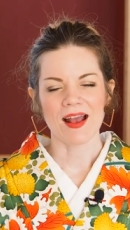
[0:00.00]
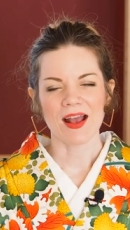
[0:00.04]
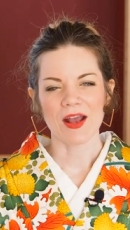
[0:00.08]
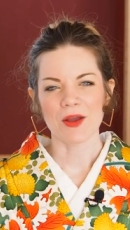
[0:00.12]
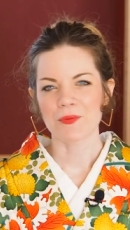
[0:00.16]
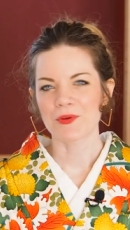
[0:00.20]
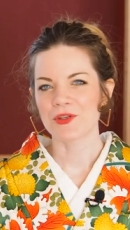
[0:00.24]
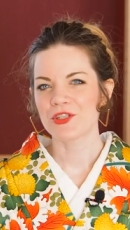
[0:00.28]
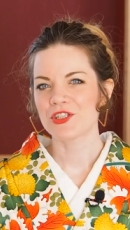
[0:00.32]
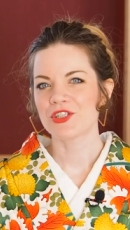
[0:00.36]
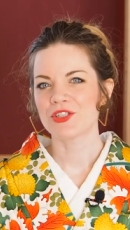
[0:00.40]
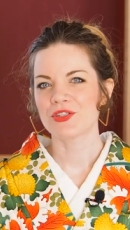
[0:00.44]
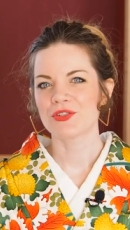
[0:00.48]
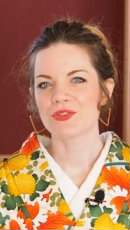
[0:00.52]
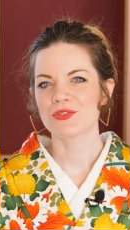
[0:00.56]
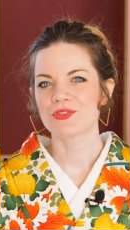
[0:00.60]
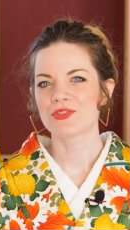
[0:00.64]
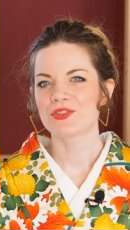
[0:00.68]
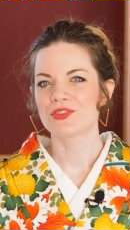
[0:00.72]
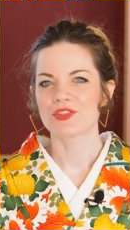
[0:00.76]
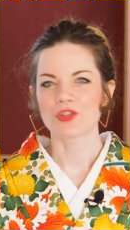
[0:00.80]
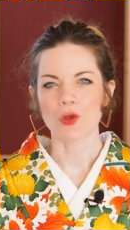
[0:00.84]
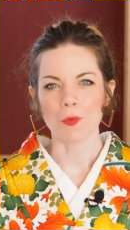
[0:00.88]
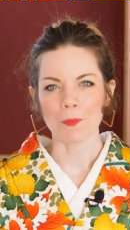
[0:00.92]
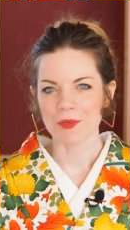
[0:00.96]
I wish you
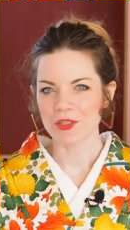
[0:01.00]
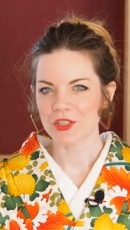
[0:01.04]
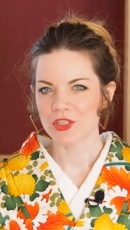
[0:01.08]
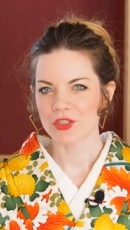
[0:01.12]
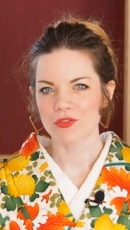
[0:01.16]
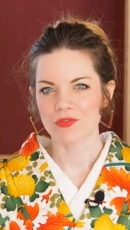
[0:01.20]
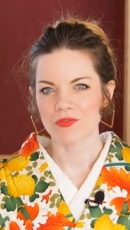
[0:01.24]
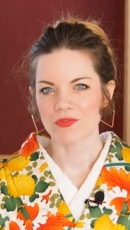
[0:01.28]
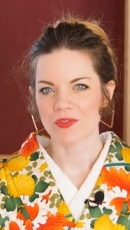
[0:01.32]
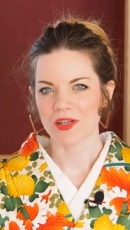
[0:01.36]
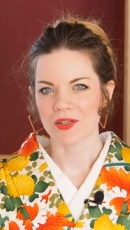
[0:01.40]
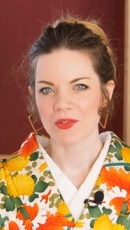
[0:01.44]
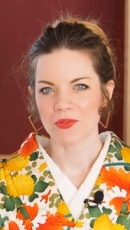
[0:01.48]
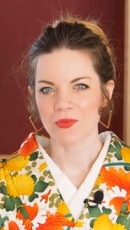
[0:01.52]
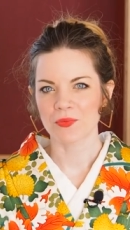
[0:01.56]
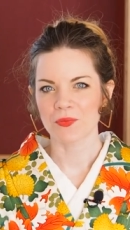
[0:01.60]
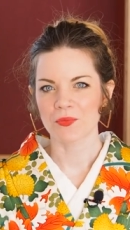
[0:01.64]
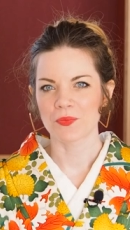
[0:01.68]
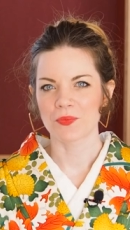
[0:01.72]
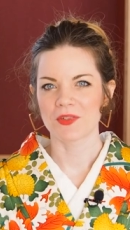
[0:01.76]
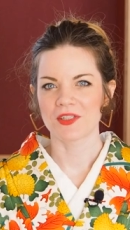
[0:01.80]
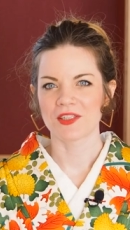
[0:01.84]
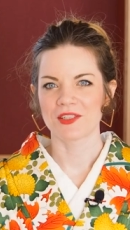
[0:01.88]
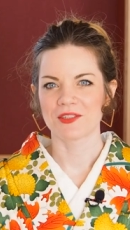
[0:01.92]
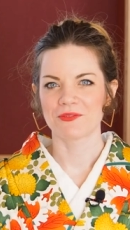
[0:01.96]
so much
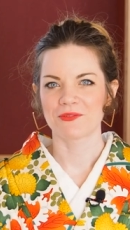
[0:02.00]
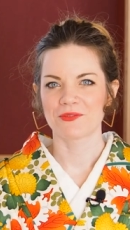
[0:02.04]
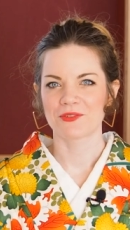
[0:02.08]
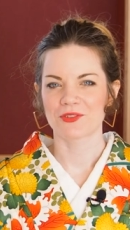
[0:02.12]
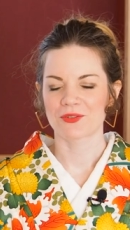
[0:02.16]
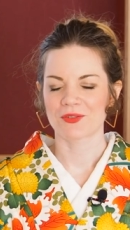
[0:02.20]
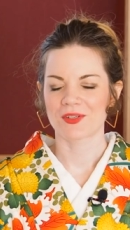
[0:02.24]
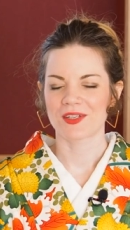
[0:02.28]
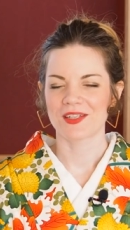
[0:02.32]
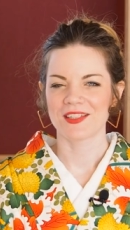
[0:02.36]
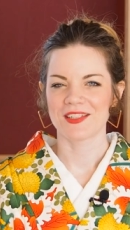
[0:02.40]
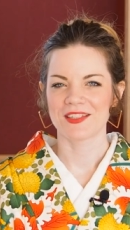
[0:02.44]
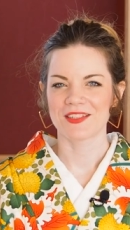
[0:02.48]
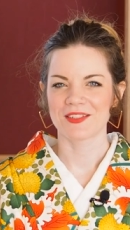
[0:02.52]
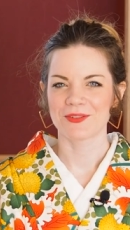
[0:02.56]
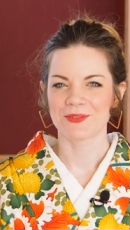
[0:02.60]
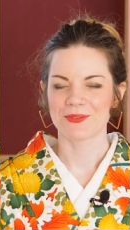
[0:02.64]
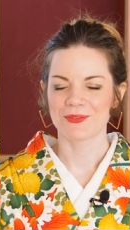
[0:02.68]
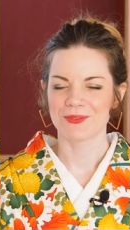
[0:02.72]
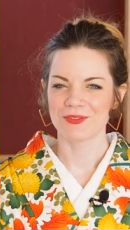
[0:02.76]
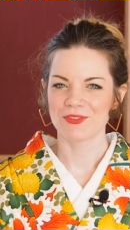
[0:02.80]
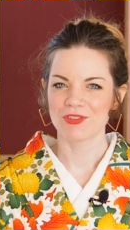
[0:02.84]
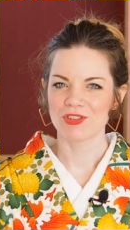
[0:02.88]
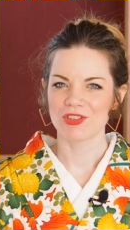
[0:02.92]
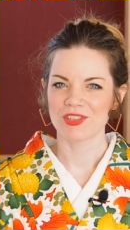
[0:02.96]
fun with trying
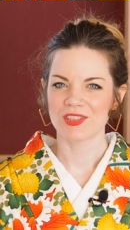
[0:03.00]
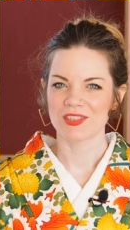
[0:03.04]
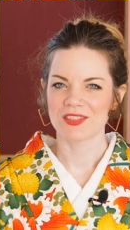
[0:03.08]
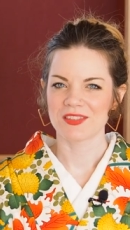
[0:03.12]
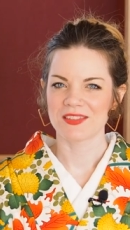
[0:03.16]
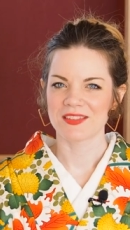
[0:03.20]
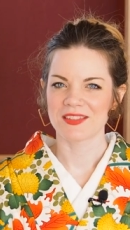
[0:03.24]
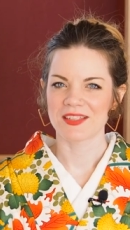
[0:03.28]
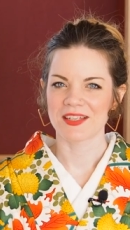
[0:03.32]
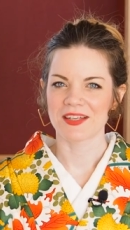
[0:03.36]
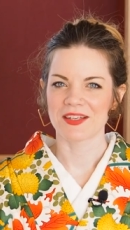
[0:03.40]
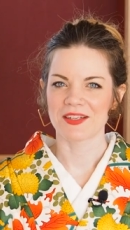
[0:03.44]
Unshin